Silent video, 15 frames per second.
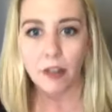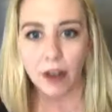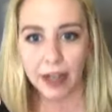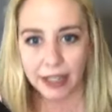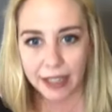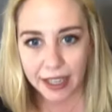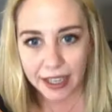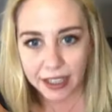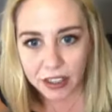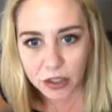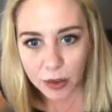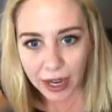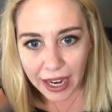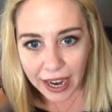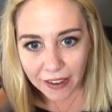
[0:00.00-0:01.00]
All right, gang,
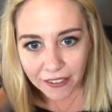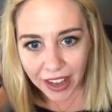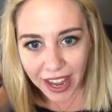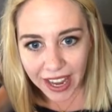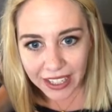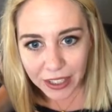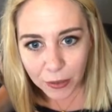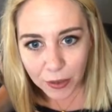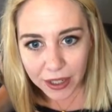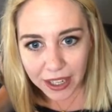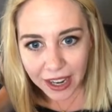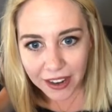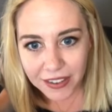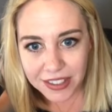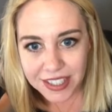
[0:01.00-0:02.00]
do I have
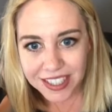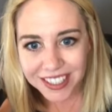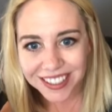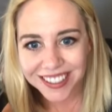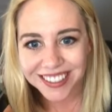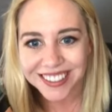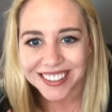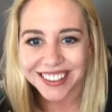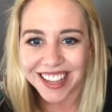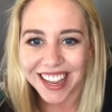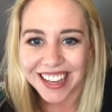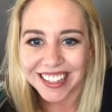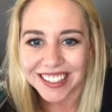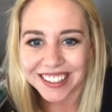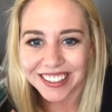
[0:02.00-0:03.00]
anyone else here?
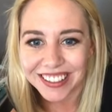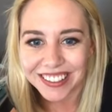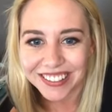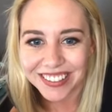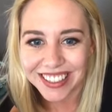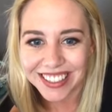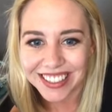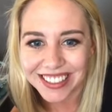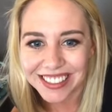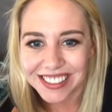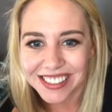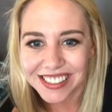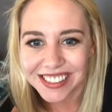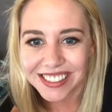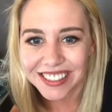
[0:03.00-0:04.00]
Thank you,
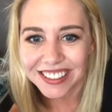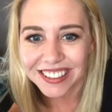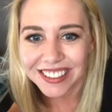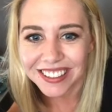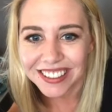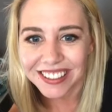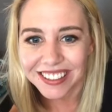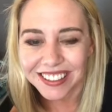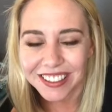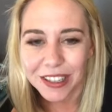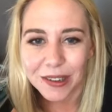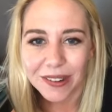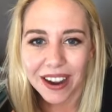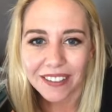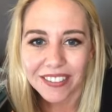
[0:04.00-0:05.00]
Louise.
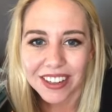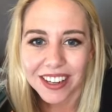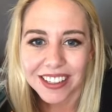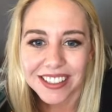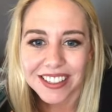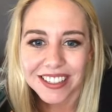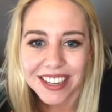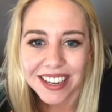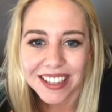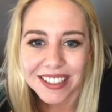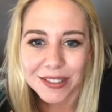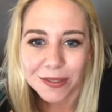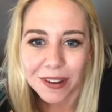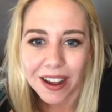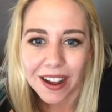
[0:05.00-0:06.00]
You have a nice day
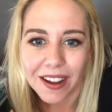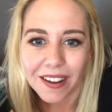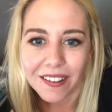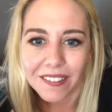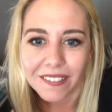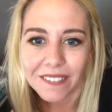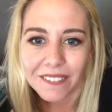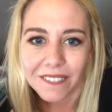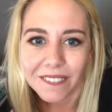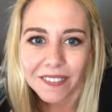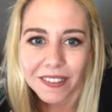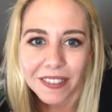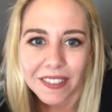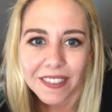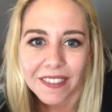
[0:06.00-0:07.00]
as well.
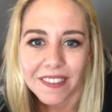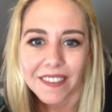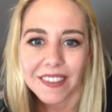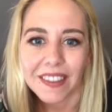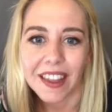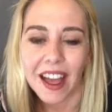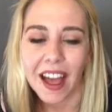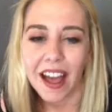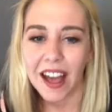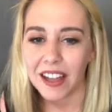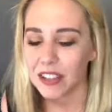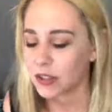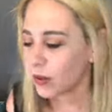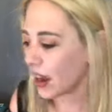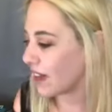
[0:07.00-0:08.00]

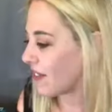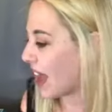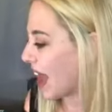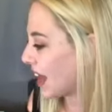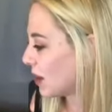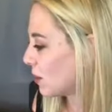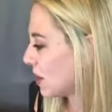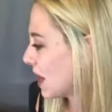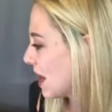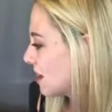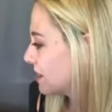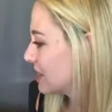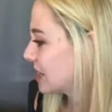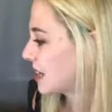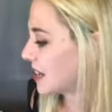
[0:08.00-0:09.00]
Do I have anyone
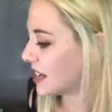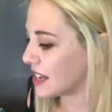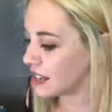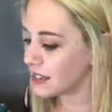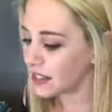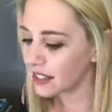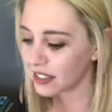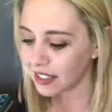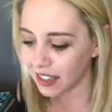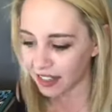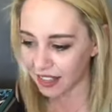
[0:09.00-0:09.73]
else in?